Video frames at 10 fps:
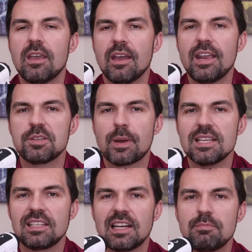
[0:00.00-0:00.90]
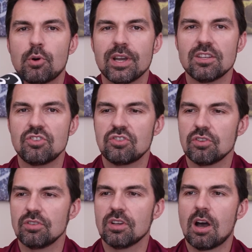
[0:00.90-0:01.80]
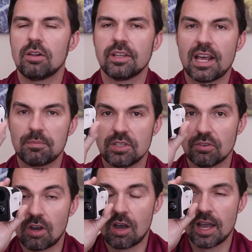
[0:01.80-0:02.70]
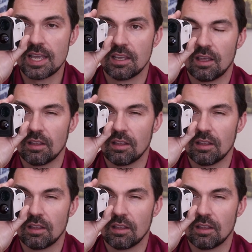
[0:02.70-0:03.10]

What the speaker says: And it's basically point and shoot. You hold it up to your eye,